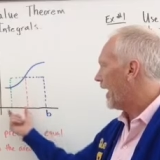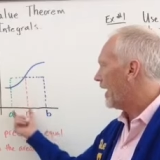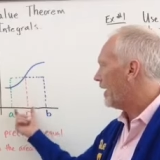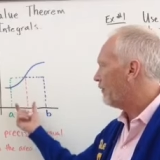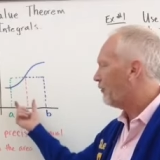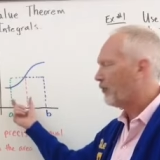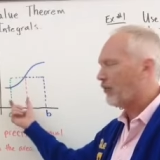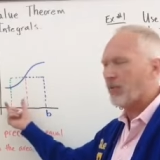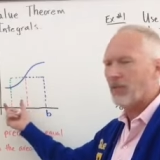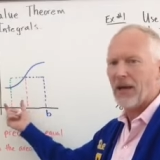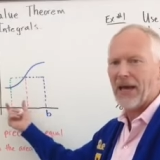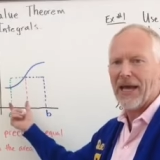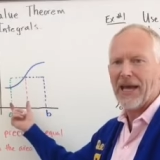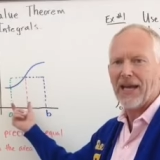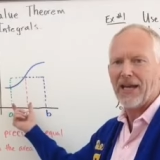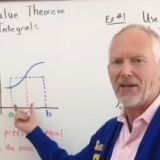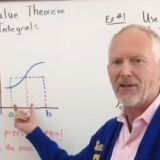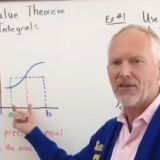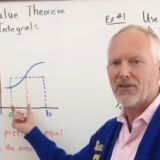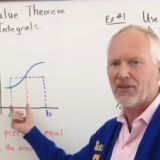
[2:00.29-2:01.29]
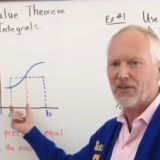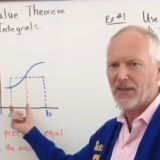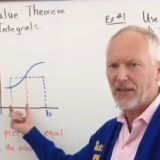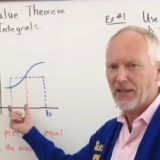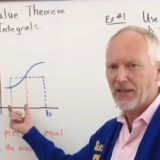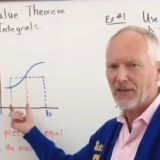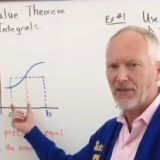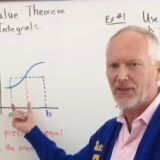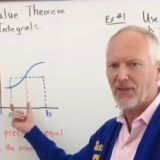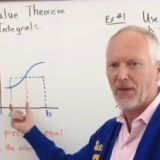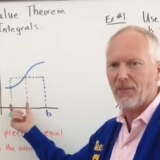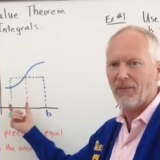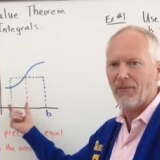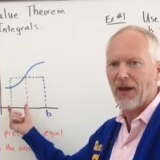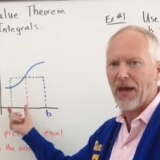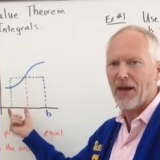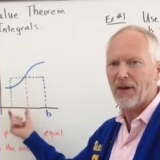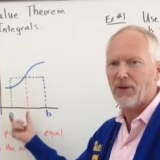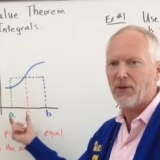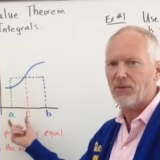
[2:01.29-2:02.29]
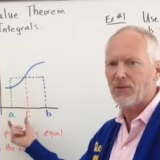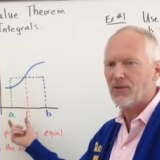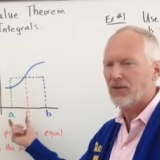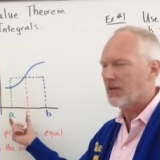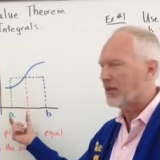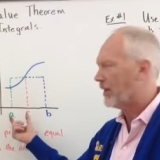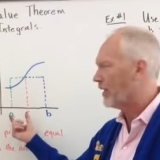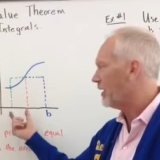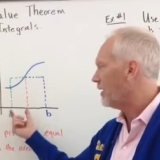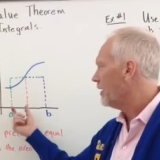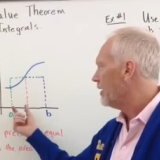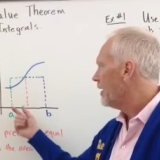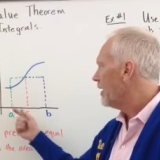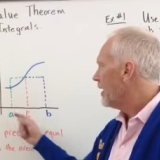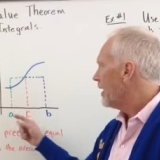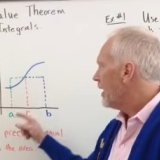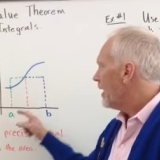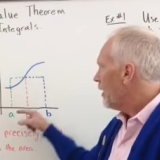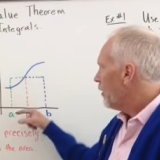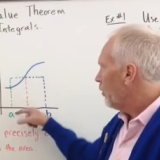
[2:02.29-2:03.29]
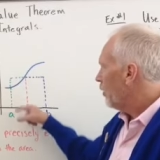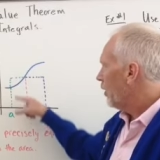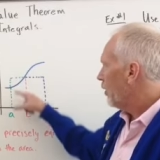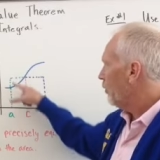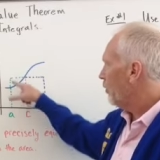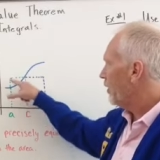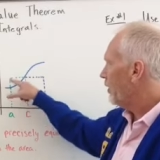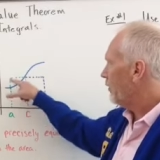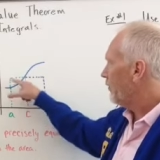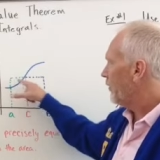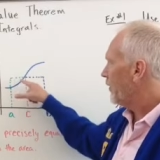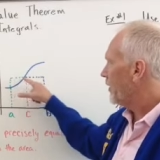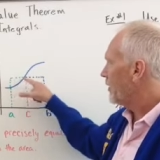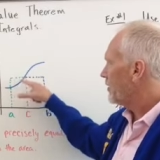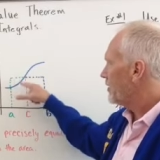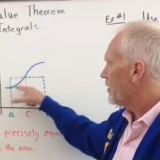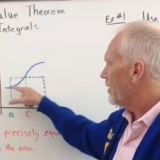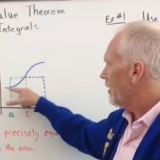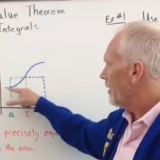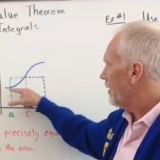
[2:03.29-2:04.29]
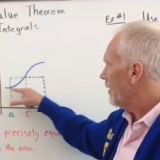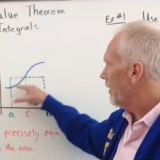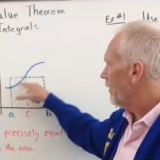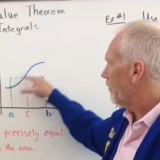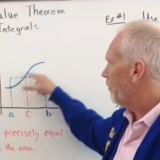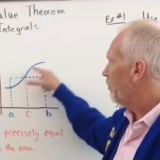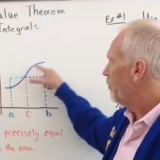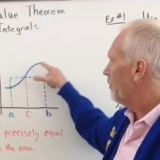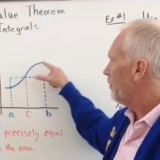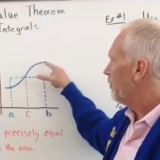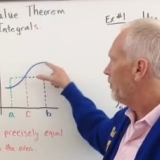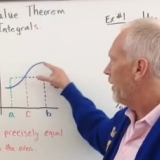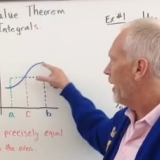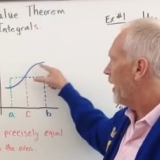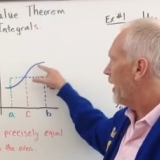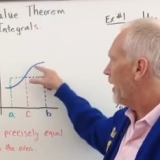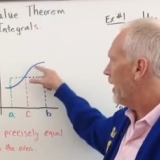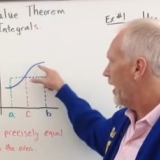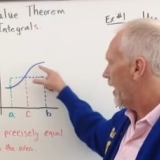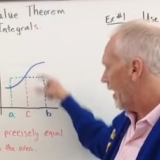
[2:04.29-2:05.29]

A from A to C, some value c? Well, what if my